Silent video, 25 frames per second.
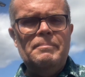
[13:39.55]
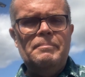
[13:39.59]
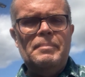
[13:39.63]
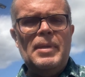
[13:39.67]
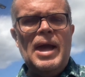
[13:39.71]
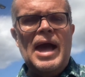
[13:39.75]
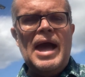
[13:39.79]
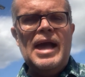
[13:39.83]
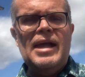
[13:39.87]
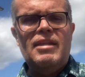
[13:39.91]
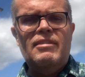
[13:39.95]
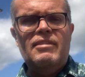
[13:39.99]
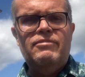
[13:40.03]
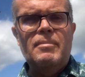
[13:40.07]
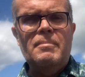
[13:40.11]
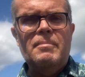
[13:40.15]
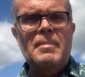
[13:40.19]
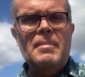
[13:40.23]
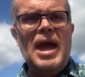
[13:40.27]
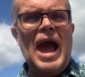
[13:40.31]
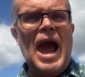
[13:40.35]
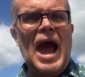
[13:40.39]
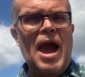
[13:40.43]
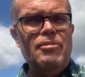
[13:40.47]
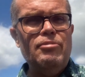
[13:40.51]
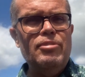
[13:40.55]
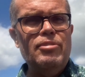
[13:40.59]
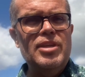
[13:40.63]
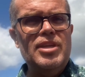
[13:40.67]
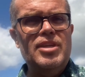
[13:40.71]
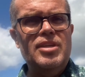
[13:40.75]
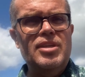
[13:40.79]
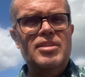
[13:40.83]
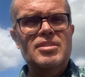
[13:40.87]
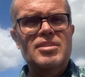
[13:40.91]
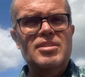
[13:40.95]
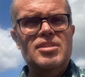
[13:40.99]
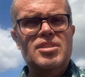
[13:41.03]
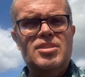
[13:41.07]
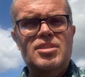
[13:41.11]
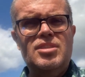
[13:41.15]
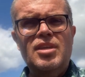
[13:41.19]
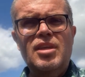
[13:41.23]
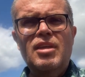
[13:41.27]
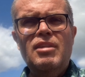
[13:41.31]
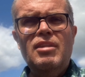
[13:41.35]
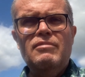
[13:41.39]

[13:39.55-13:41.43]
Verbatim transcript: back from arrogance,